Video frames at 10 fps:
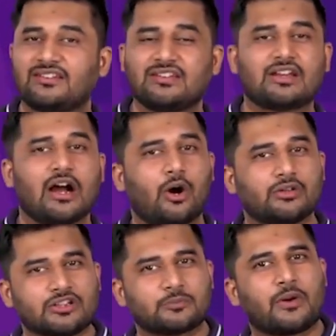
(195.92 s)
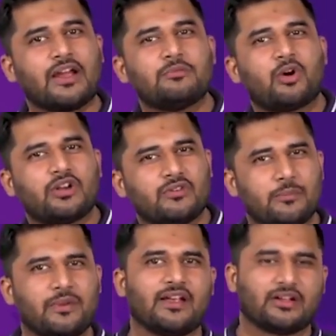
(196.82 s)
arises, how this pi bond
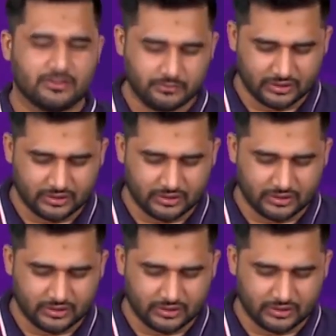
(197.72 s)
will break,